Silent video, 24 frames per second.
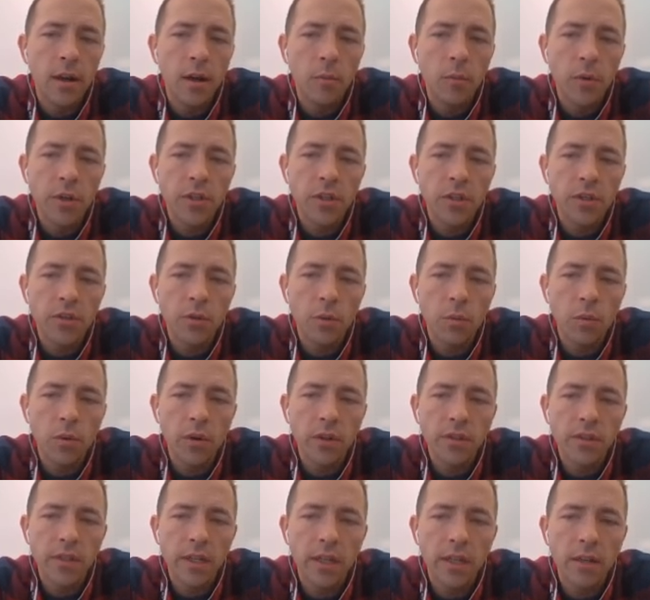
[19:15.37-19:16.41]
which is the
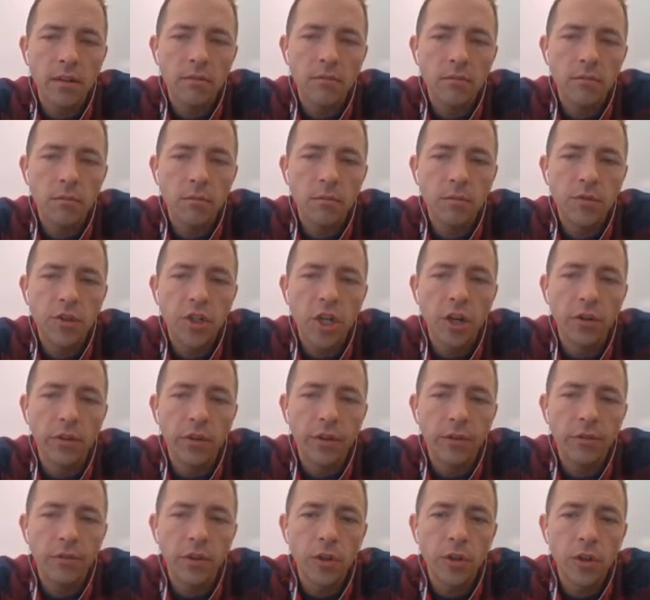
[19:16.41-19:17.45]
ones that
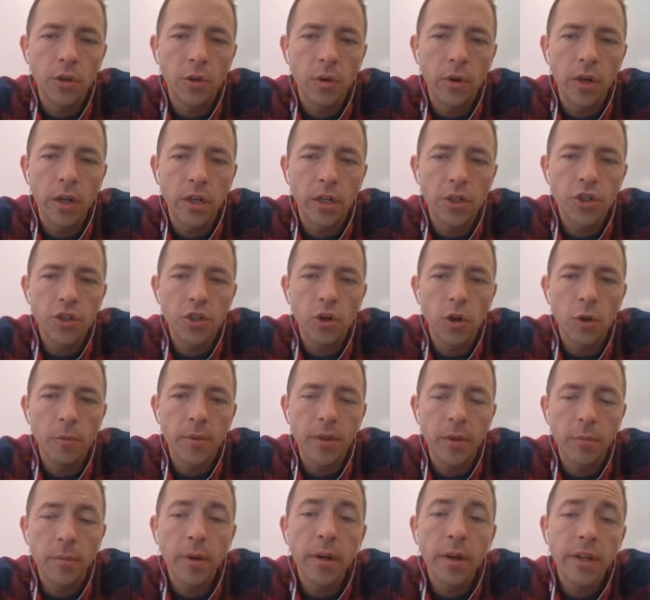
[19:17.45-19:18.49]
generally for you are going to show up
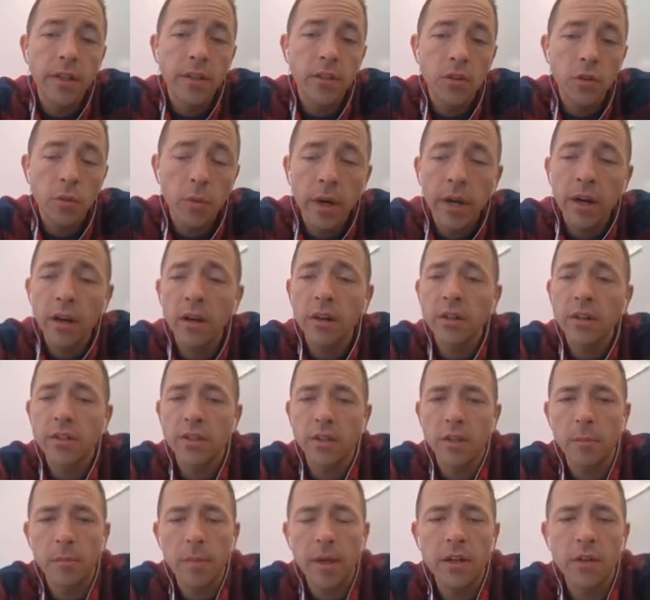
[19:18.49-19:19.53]
in the Punnett squares
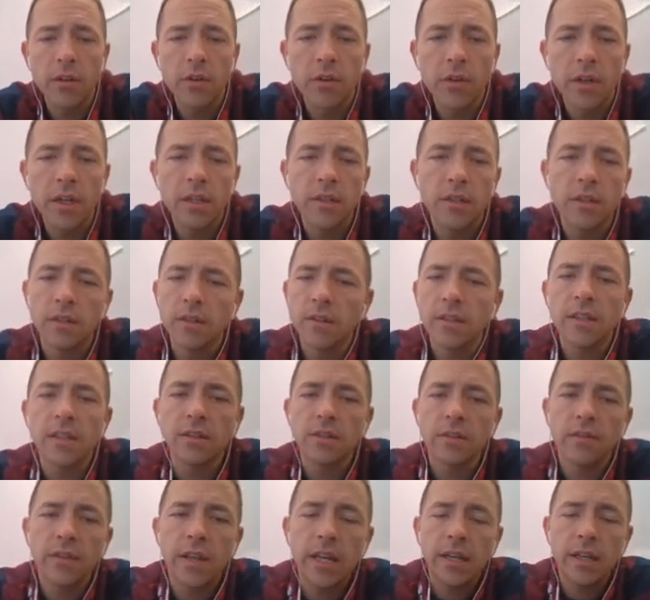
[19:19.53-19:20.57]
and the pedigrees and
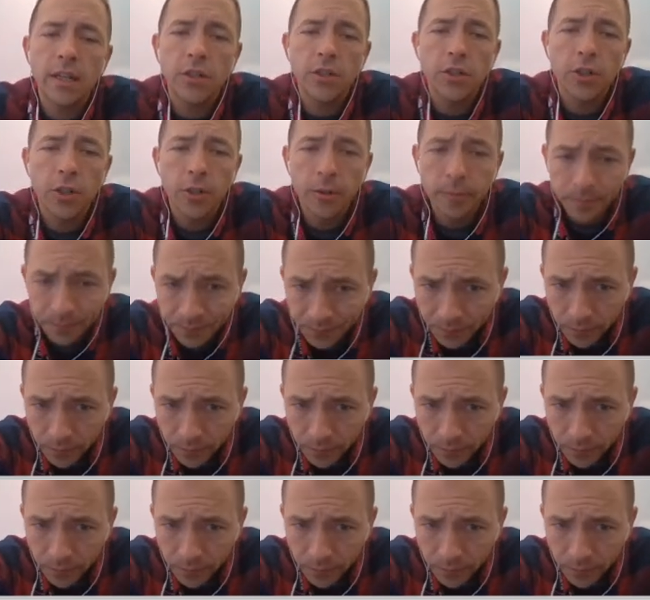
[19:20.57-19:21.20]
things of that nature.